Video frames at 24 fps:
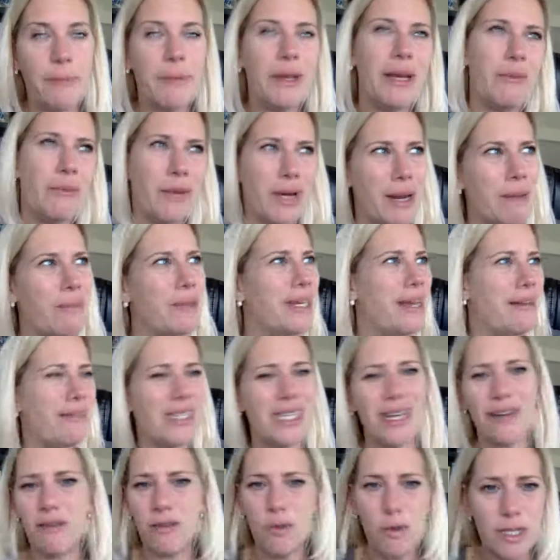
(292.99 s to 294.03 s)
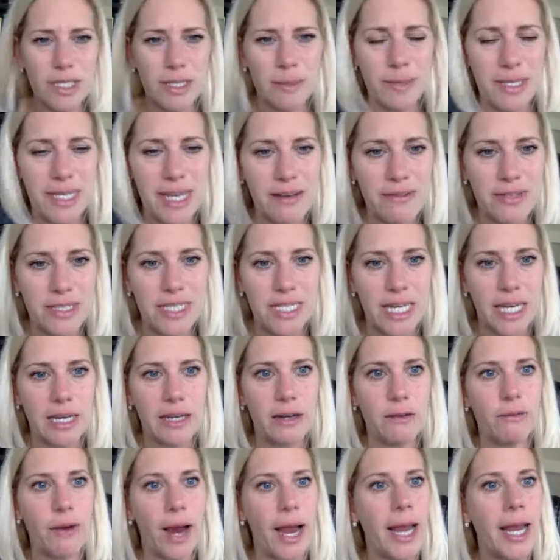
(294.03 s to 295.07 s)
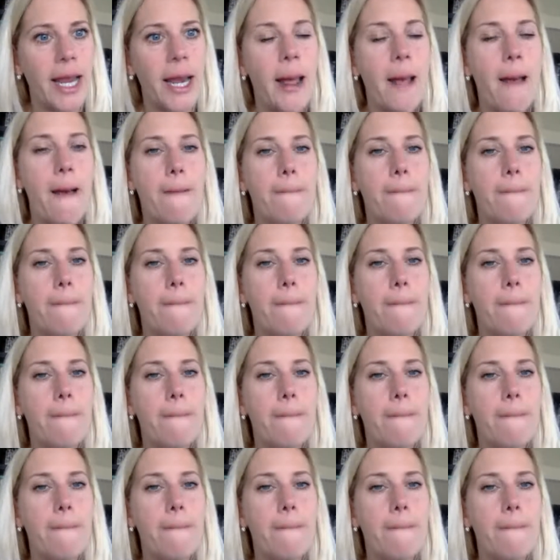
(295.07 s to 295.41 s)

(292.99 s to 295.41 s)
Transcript: I mean, would I be devastated? Of course I'd be devastated, right?